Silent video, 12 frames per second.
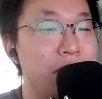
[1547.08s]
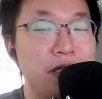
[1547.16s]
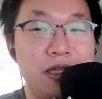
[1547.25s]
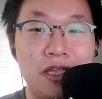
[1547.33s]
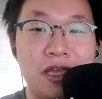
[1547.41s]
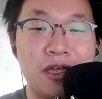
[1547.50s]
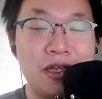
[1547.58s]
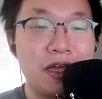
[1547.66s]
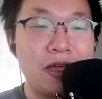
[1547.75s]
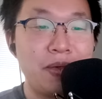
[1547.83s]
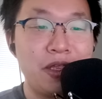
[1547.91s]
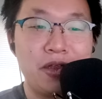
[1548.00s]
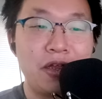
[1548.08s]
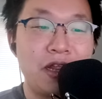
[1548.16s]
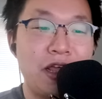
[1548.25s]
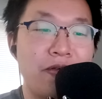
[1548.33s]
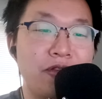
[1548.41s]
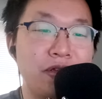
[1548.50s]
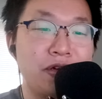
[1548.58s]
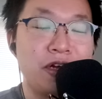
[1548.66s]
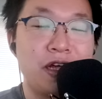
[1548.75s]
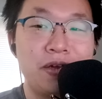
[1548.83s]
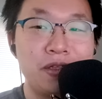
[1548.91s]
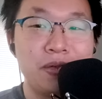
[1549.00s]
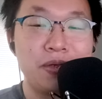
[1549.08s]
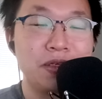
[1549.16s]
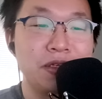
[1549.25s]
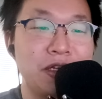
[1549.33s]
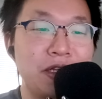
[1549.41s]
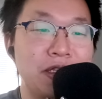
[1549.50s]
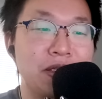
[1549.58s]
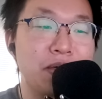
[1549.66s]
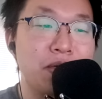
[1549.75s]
yeah, I mean, you're going to have to learn how to use Linux